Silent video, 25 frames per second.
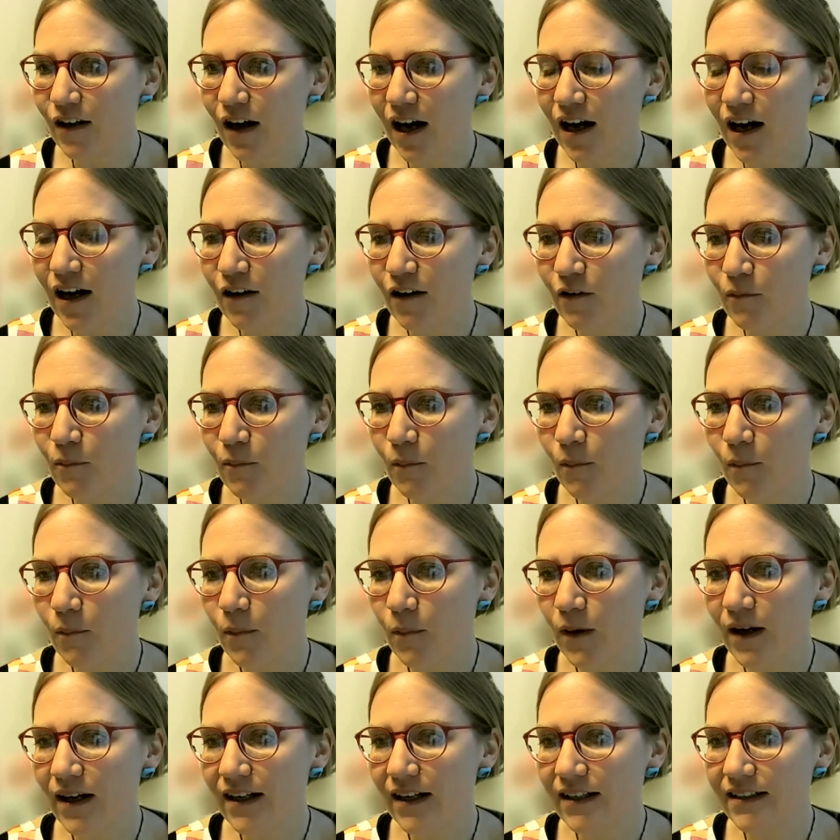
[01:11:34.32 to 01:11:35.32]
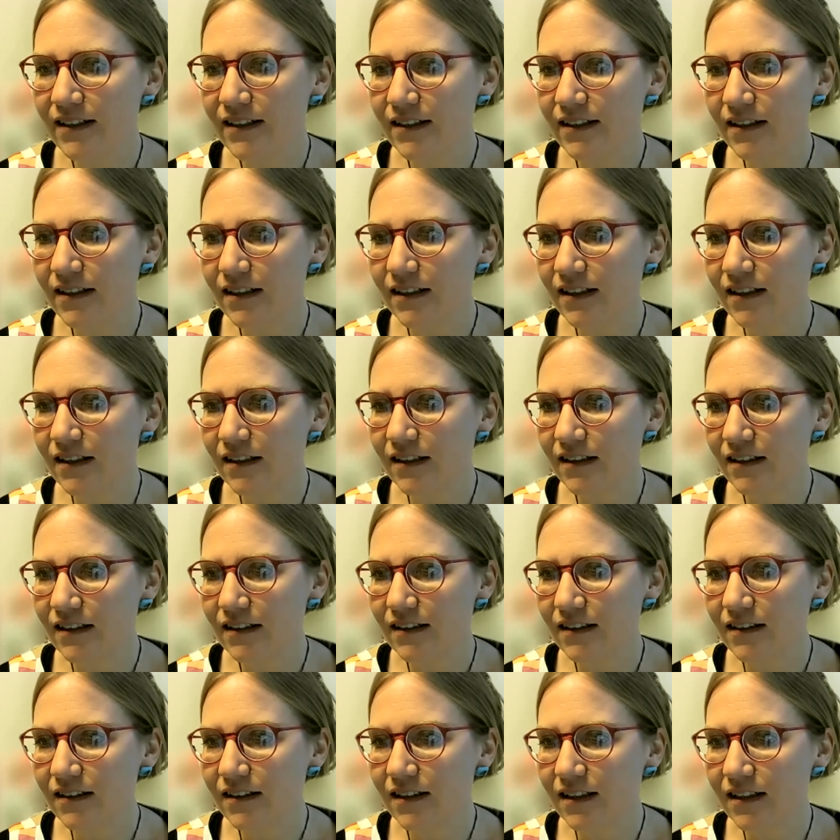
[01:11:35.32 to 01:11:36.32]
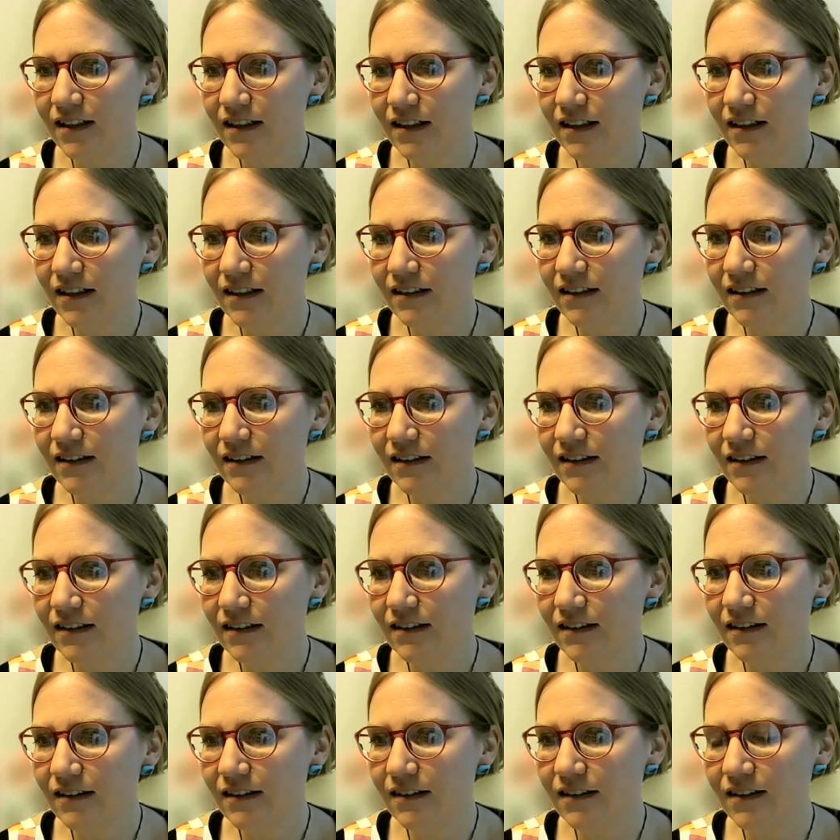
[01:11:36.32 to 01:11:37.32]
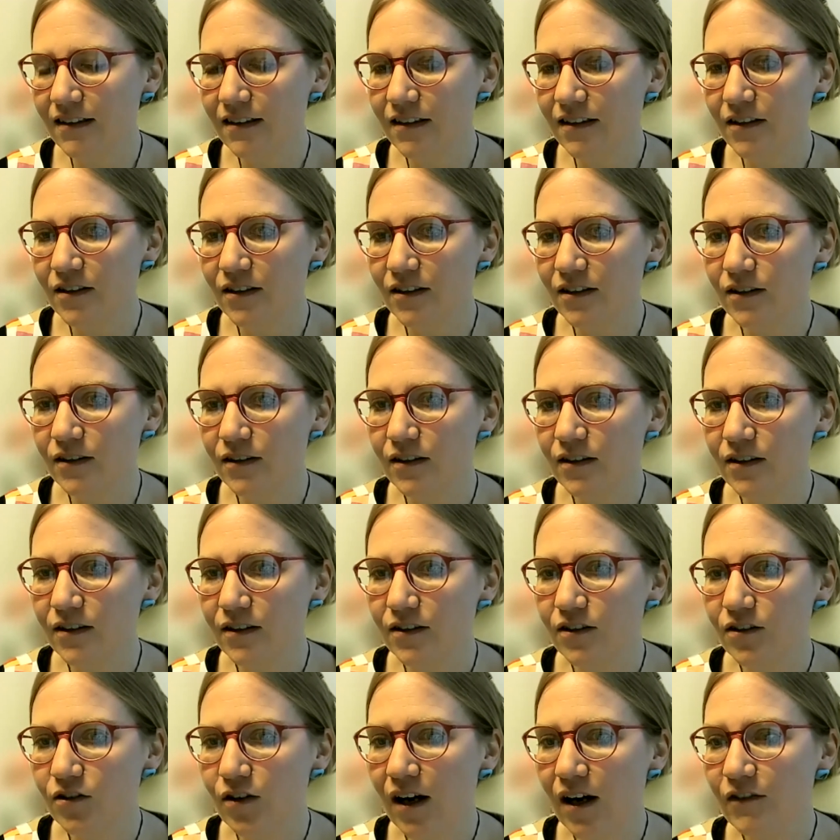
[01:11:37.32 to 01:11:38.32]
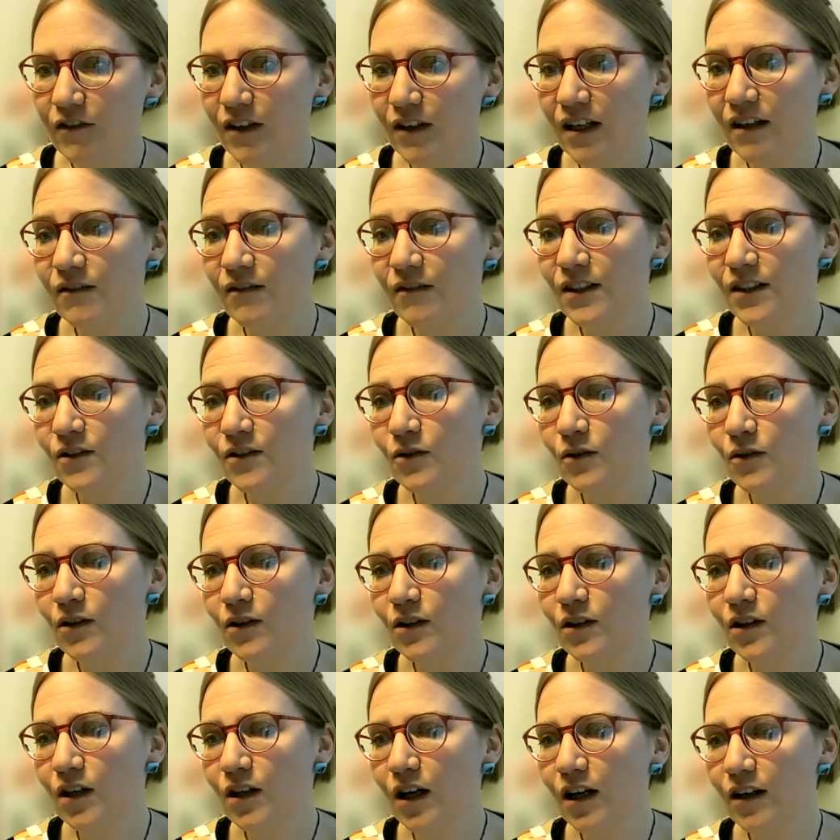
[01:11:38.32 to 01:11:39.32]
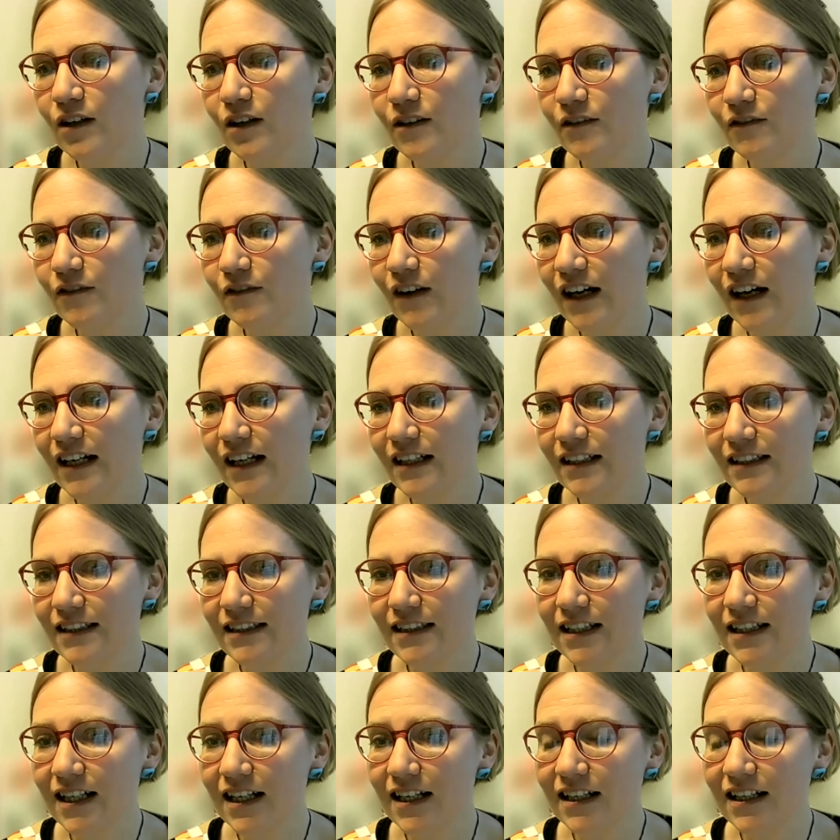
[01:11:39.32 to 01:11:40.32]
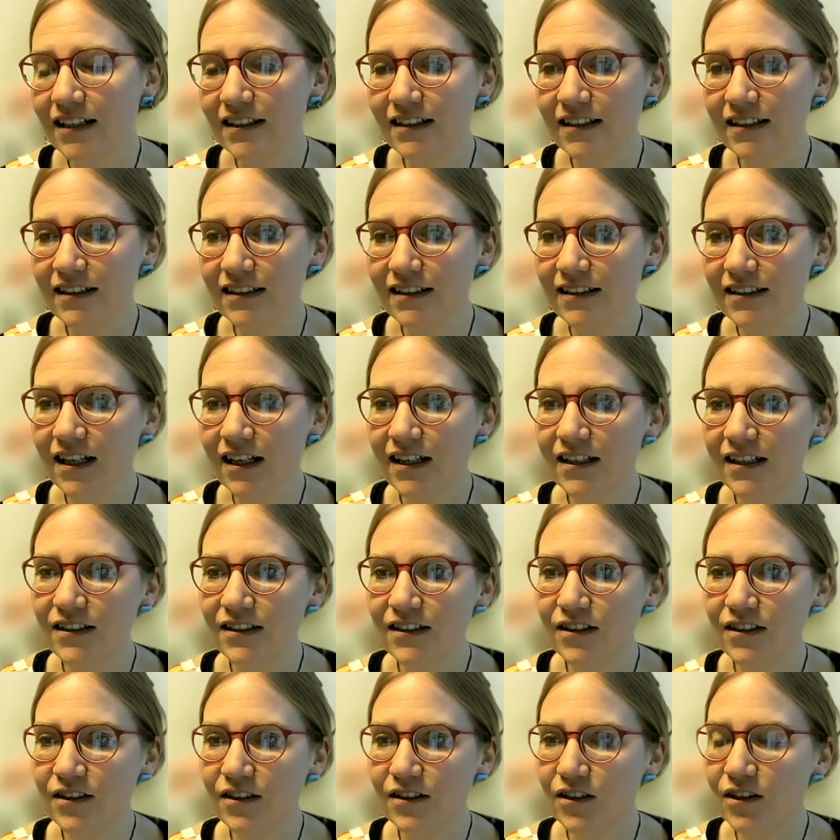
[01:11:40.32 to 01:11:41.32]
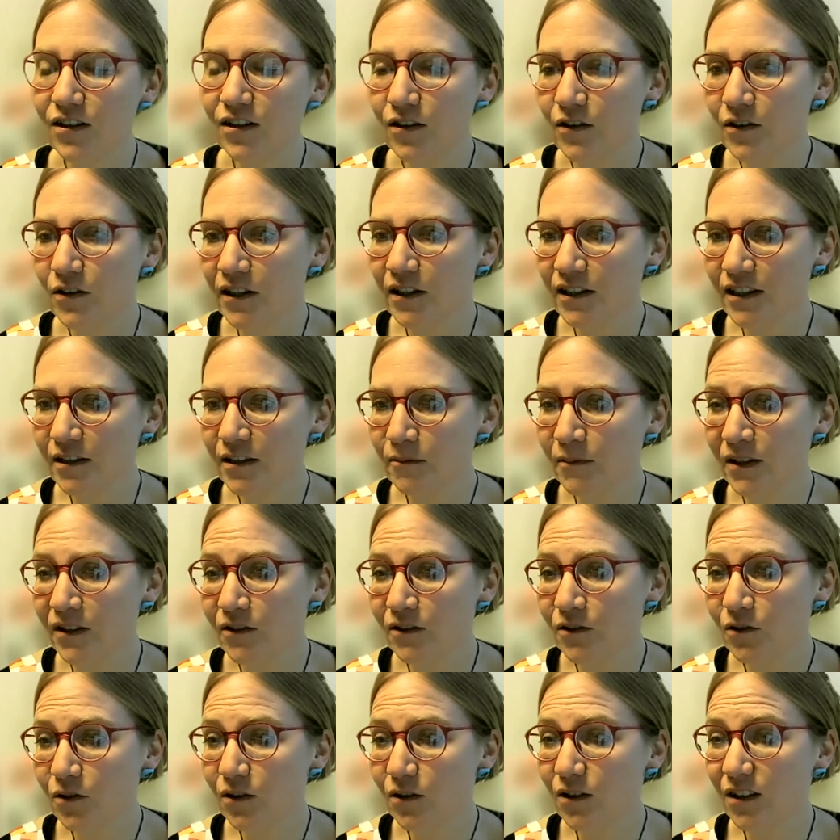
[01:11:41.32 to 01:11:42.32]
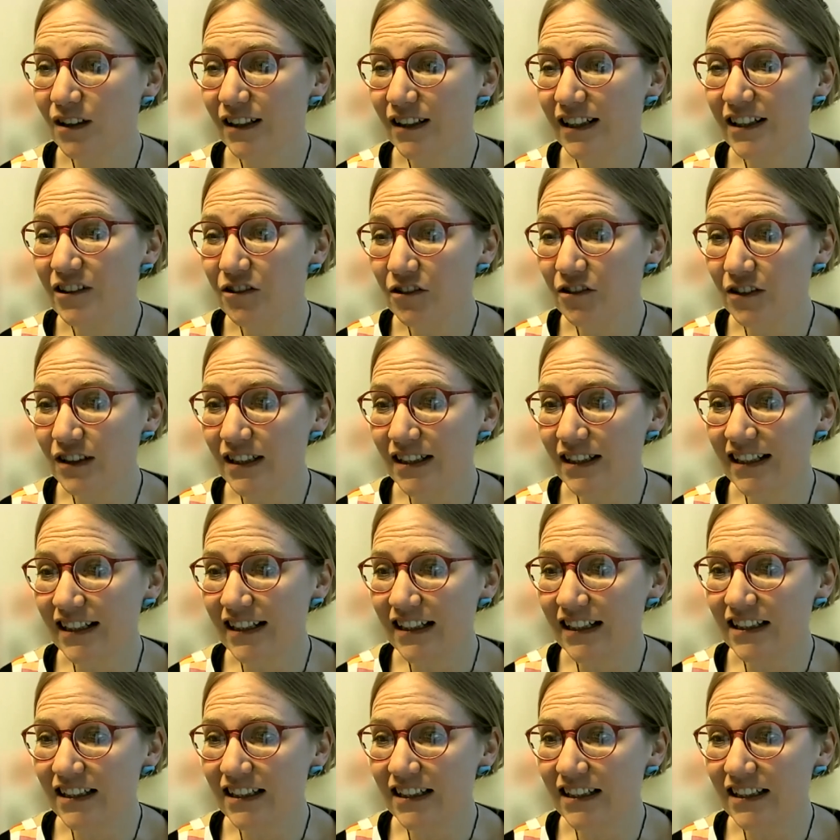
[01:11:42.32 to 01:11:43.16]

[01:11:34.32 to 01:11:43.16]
But the trafficking of historical artifacts and the ties to colonialism control are interesting.